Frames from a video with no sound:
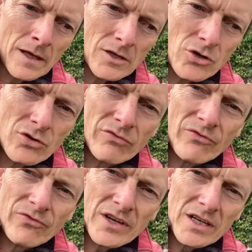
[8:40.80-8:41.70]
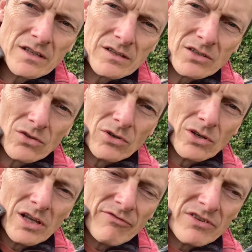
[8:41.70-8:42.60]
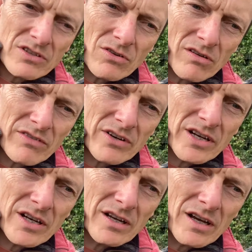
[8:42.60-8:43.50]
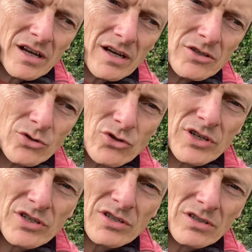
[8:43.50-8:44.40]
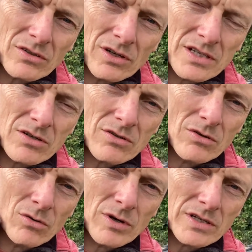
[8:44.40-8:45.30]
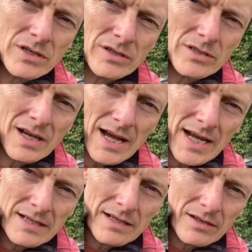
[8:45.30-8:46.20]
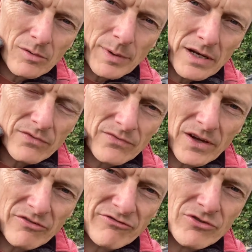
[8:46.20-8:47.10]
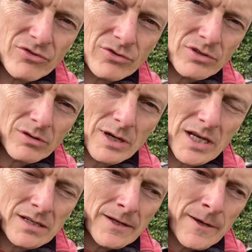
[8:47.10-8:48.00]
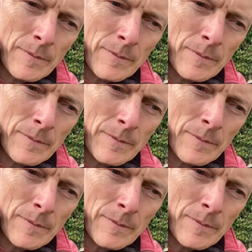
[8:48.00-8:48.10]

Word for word: You can feed the soil. If it's not a very nutritious soil, it's always good to add a little bit of food to it.